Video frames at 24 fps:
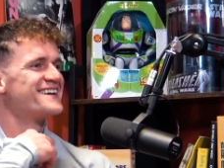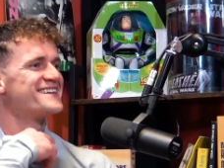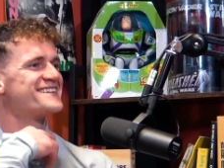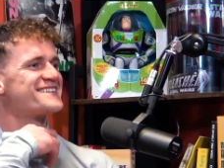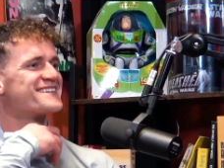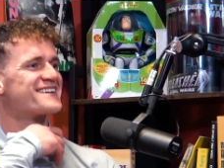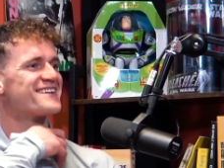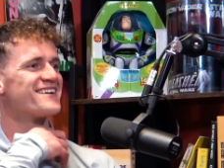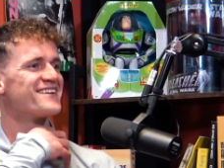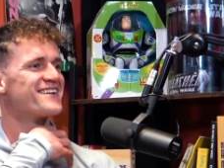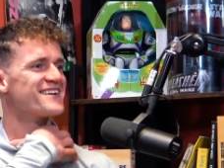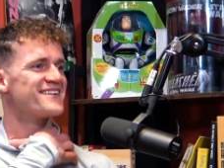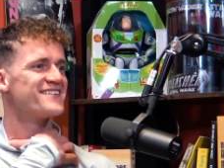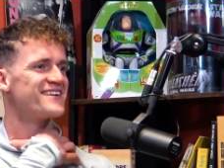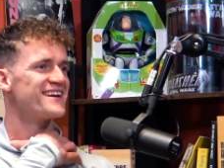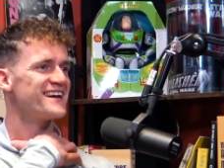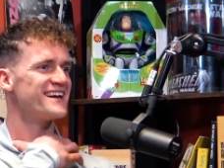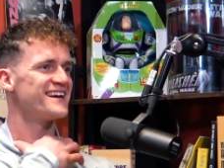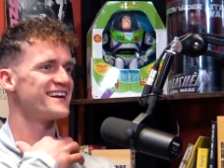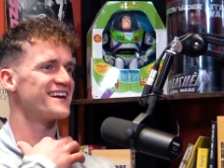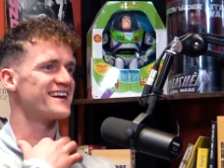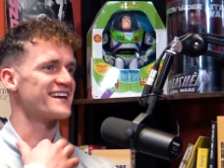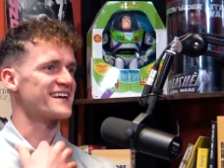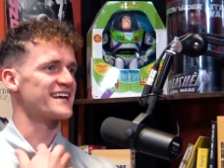Do you know what I
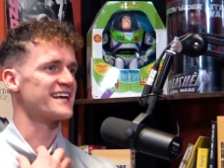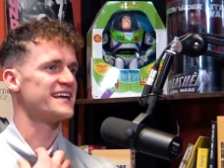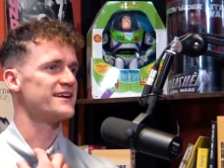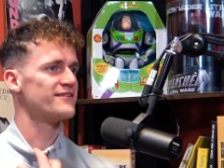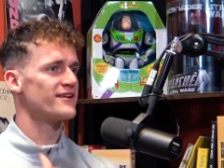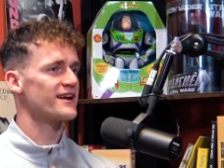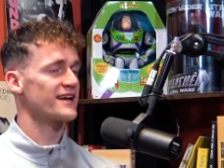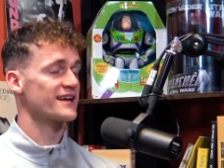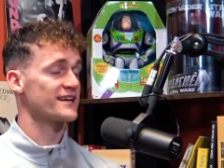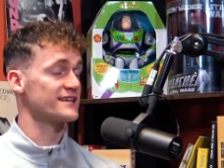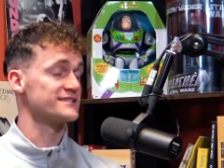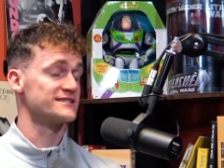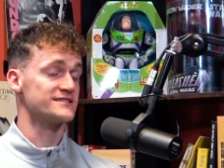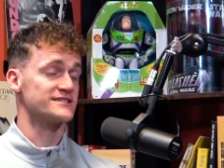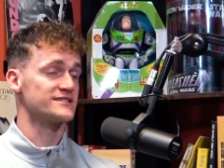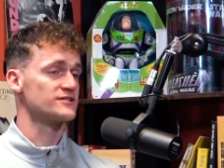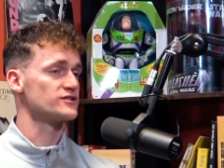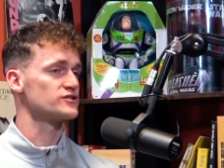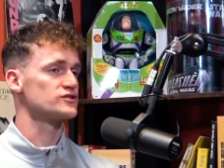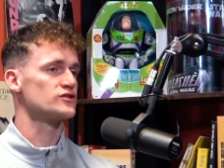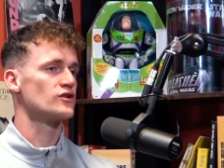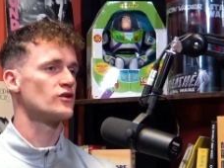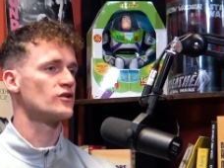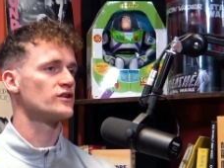mean? Like he reckons
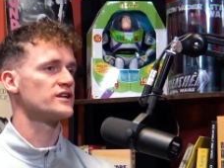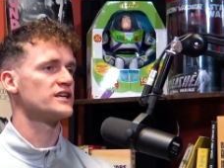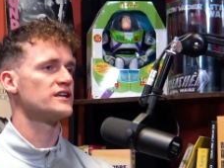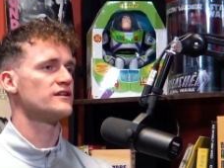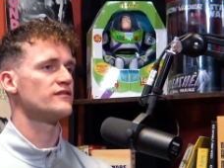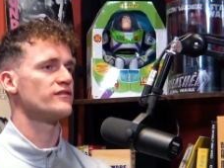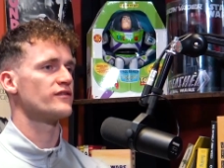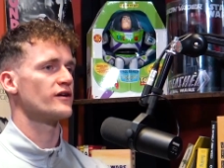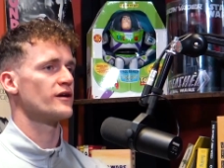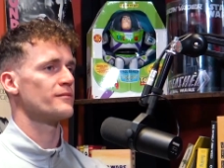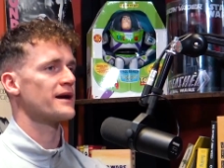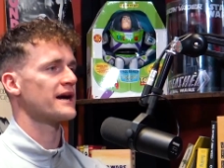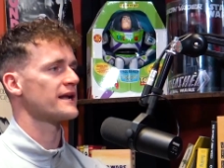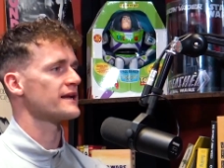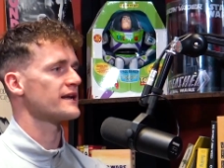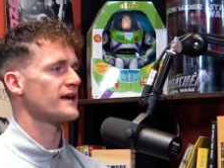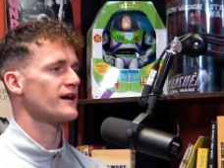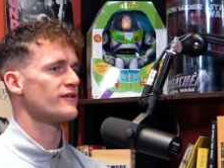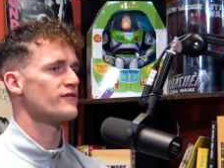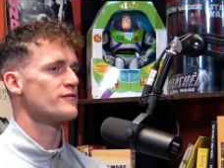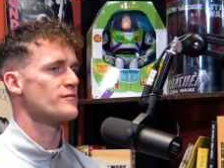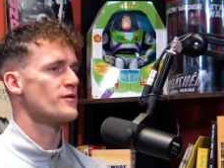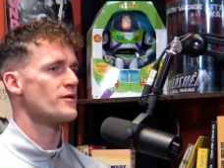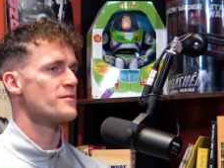there's no need for a man to
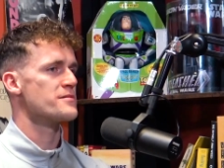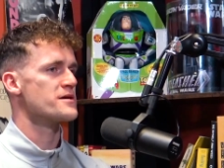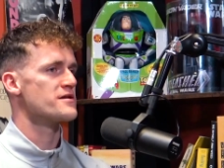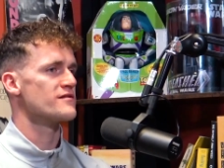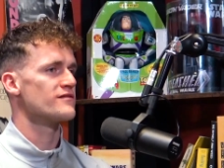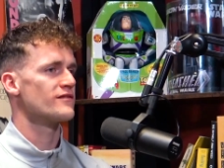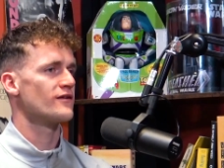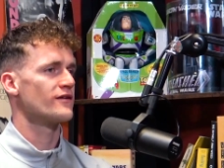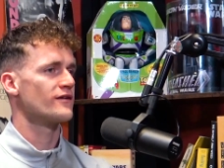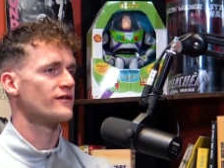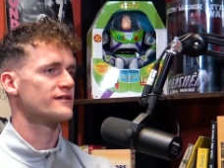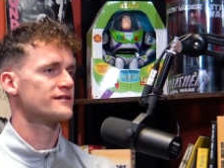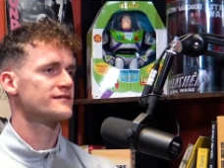have a mobile phone.